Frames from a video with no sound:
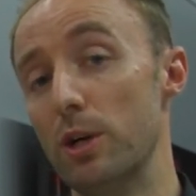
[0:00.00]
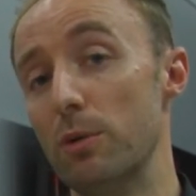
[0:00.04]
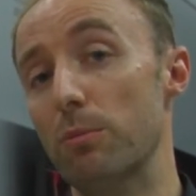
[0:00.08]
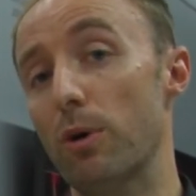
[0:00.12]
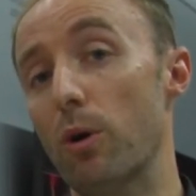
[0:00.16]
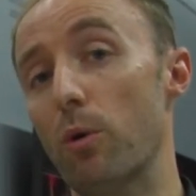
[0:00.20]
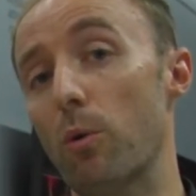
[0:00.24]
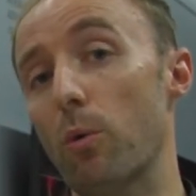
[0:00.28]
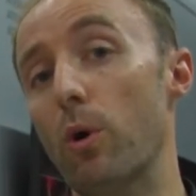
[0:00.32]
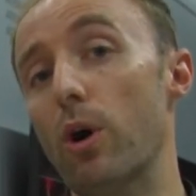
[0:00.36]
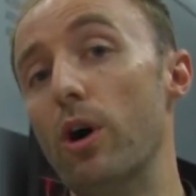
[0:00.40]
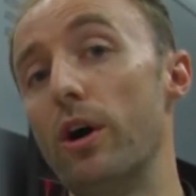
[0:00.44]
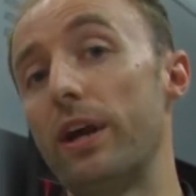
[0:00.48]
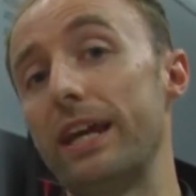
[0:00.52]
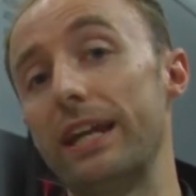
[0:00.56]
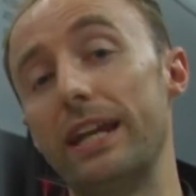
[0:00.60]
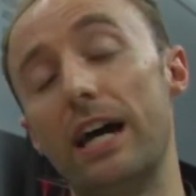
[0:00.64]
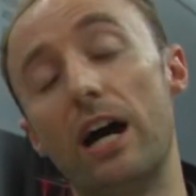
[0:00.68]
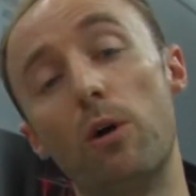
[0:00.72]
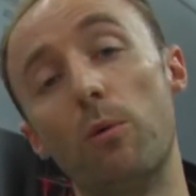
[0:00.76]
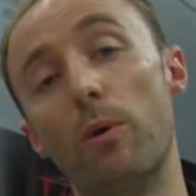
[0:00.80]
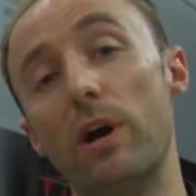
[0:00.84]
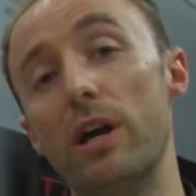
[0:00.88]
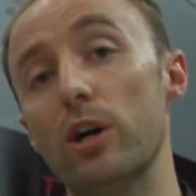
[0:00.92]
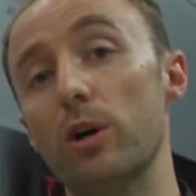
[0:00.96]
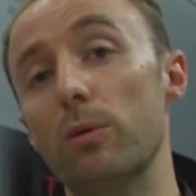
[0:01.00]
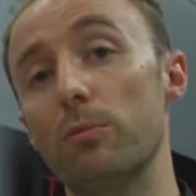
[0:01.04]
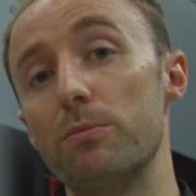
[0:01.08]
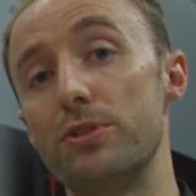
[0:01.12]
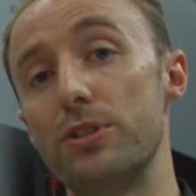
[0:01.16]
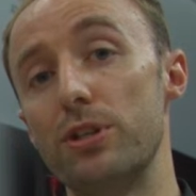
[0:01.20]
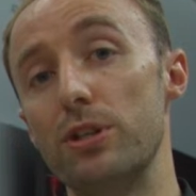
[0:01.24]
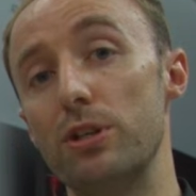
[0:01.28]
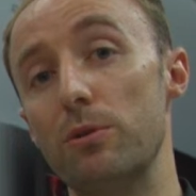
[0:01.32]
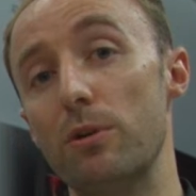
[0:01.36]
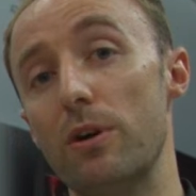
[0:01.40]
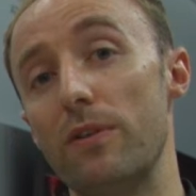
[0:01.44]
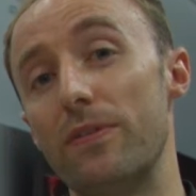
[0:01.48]
but working our way up
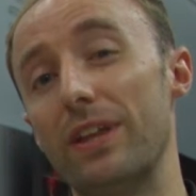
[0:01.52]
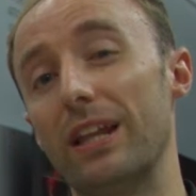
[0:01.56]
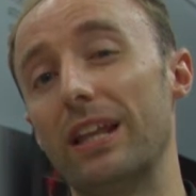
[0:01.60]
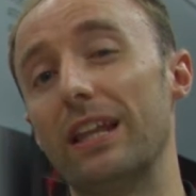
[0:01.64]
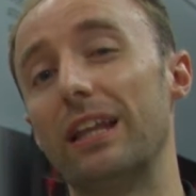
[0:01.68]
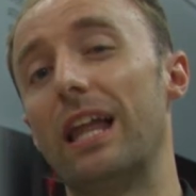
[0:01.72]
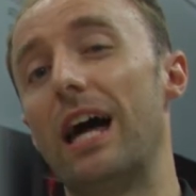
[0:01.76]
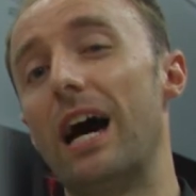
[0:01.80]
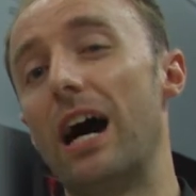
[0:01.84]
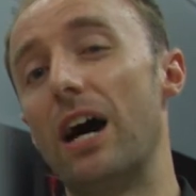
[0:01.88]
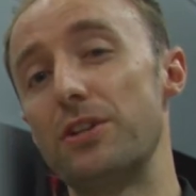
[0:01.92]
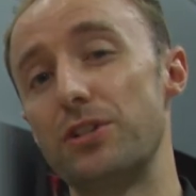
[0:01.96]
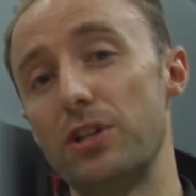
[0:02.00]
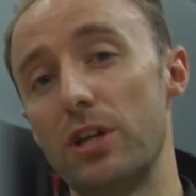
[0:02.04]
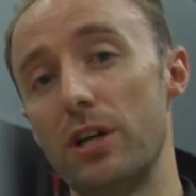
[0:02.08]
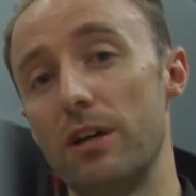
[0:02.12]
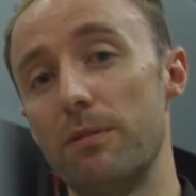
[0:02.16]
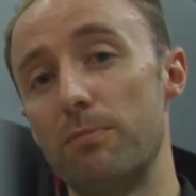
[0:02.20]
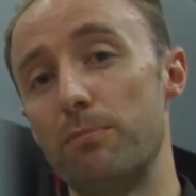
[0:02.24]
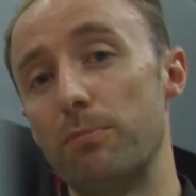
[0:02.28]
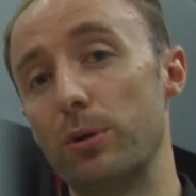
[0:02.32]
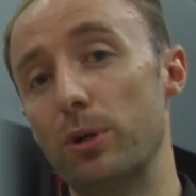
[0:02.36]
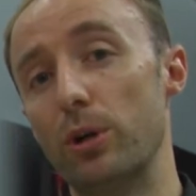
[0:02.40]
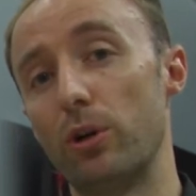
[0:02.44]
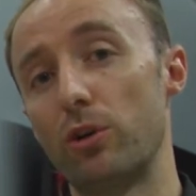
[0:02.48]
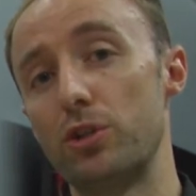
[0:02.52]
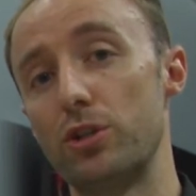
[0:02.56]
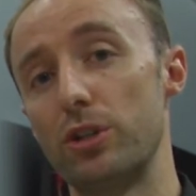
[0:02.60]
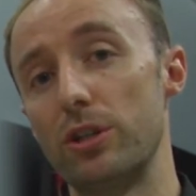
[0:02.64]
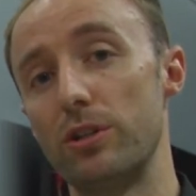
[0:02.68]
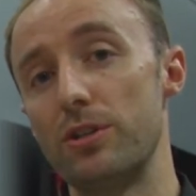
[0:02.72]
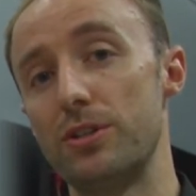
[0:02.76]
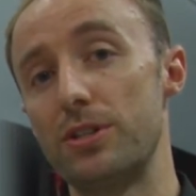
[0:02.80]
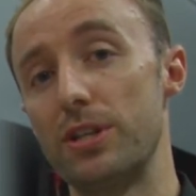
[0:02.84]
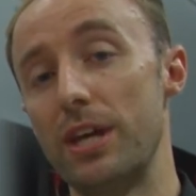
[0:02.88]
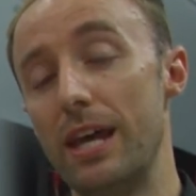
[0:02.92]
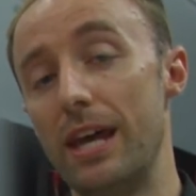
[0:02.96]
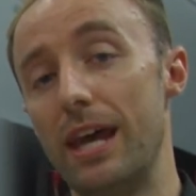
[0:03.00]
to the larger
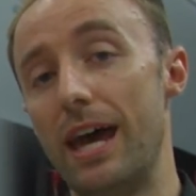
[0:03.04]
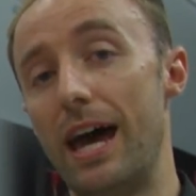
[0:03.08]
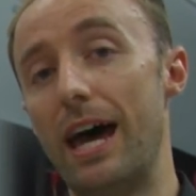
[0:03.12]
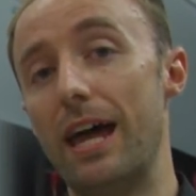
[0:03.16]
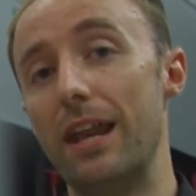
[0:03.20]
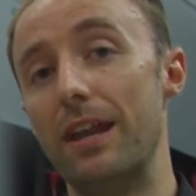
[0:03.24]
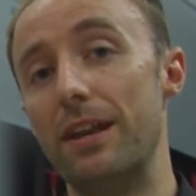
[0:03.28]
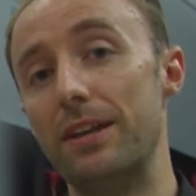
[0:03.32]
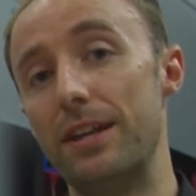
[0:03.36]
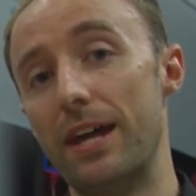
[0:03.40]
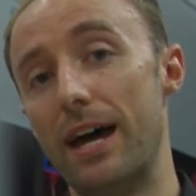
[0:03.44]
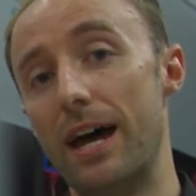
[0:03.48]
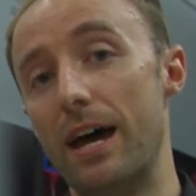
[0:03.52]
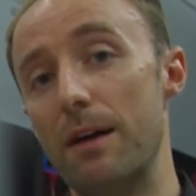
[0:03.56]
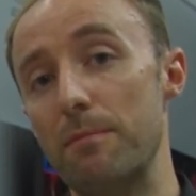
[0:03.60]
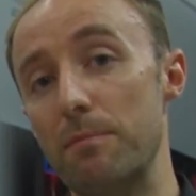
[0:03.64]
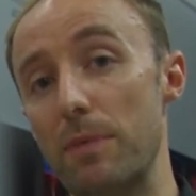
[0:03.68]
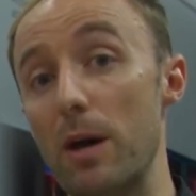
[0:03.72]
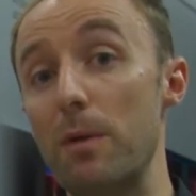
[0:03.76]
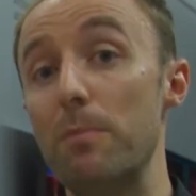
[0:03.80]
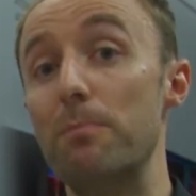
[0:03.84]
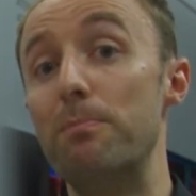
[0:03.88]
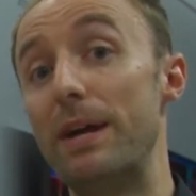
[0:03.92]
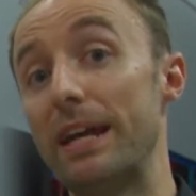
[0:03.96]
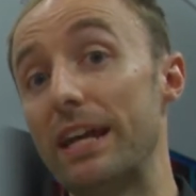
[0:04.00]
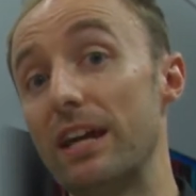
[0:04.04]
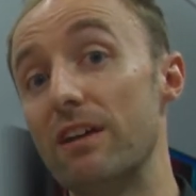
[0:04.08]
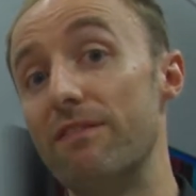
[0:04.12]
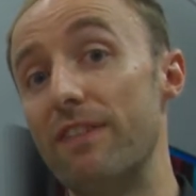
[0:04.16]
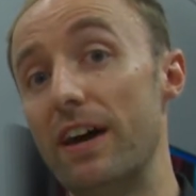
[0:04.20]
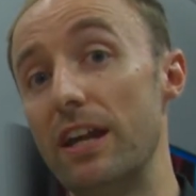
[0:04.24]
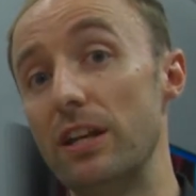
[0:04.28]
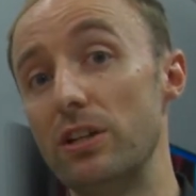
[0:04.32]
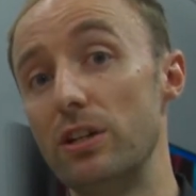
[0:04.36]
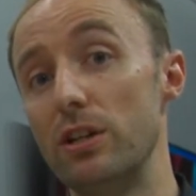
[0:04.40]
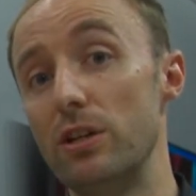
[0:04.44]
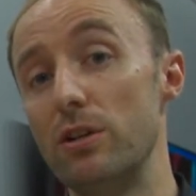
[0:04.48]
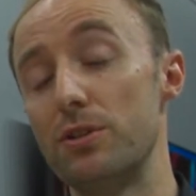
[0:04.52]
productions and, um, and bigger
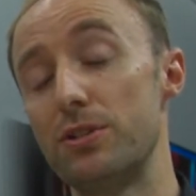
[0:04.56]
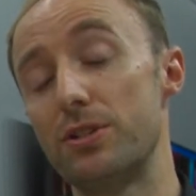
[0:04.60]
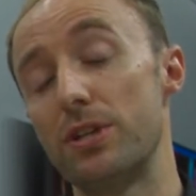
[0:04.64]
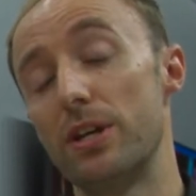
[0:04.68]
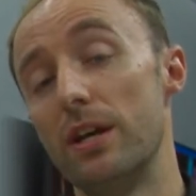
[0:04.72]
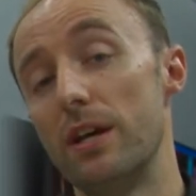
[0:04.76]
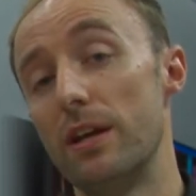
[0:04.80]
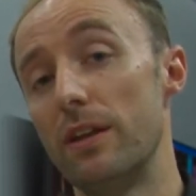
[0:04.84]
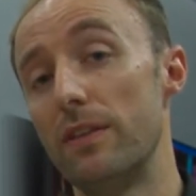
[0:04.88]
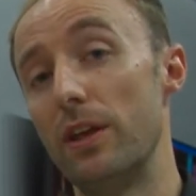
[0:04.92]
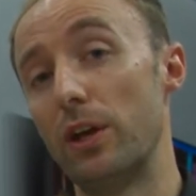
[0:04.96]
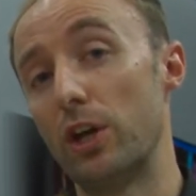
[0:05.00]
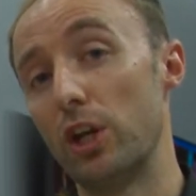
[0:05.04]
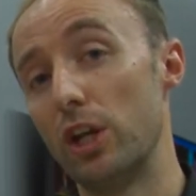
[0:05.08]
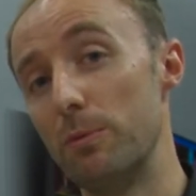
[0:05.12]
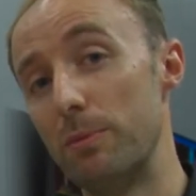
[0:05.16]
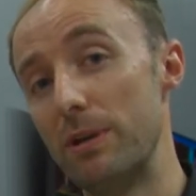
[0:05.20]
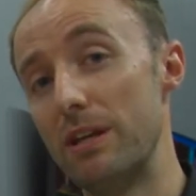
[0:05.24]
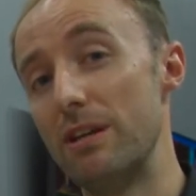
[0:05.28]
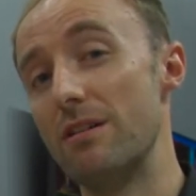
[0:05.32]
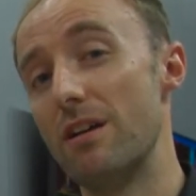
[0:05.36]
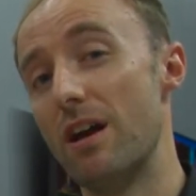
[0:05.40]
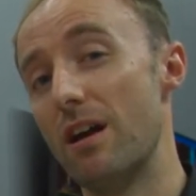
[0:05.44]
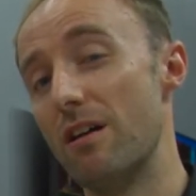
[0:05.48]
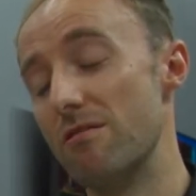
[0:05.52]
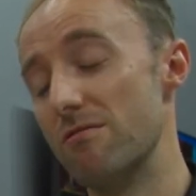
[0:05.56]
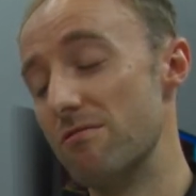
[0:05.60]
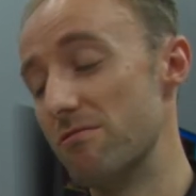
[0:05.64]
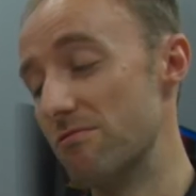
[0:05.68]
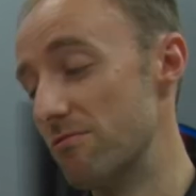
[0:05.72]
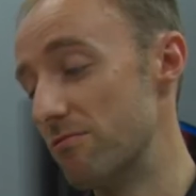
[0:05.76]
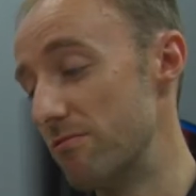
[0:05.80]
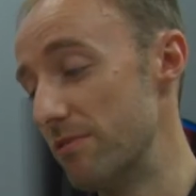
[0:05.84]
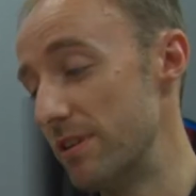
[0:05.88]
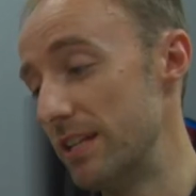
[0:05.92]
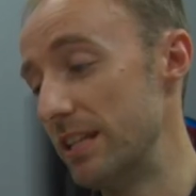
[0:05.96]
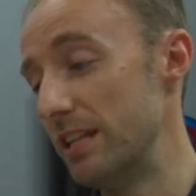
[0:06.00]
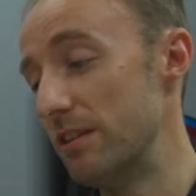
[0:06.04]
venues, they're going to be
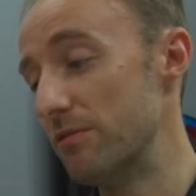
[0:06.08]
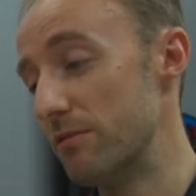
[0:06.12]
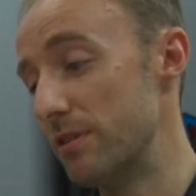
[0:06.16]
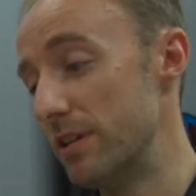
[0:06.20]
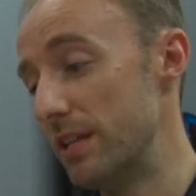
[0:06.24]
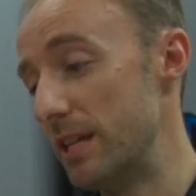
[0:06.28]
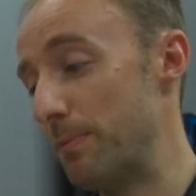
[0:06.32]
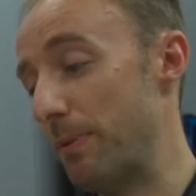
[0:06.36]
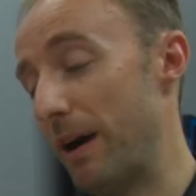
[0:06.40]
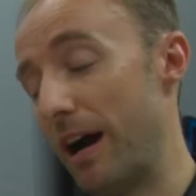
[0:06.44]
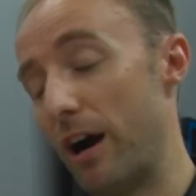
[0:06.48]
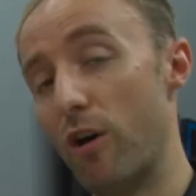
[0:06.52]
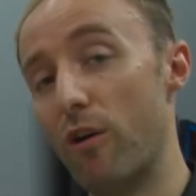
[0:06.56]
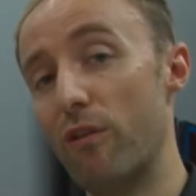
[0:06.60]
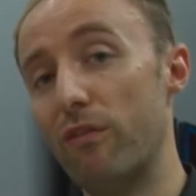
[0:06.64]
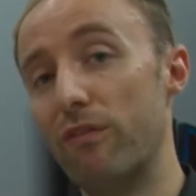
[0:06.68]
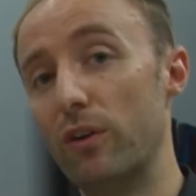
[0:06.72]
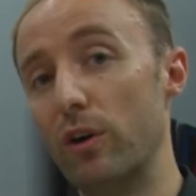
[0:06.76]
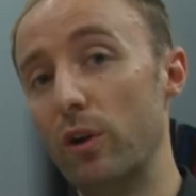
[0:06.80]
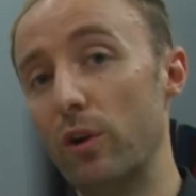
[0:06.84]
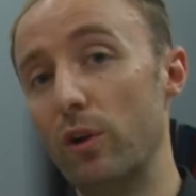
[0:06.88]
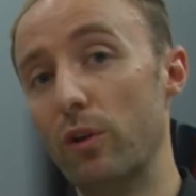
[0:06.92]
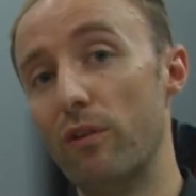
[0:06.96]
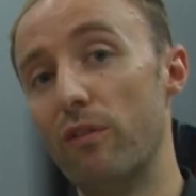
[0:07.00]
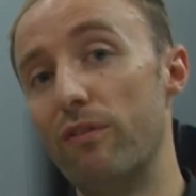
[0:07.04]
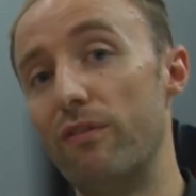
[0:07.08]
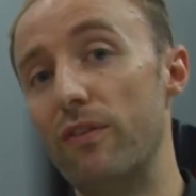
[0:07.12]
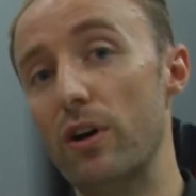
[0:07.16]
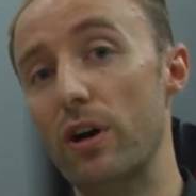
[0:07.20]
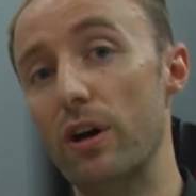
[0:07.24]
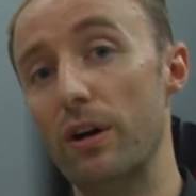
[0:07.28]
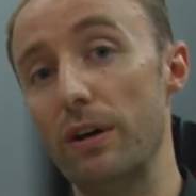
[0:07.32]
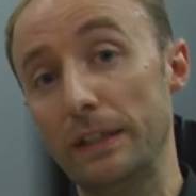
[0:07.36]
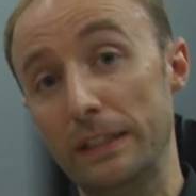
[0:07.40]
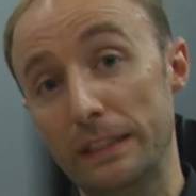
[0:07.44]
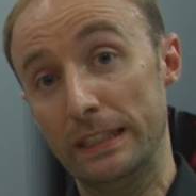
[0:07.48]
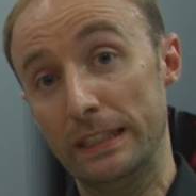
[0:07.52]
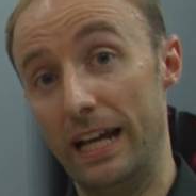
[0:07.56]
really, really powerful
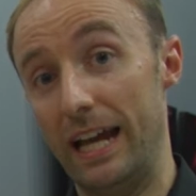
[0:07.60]
for,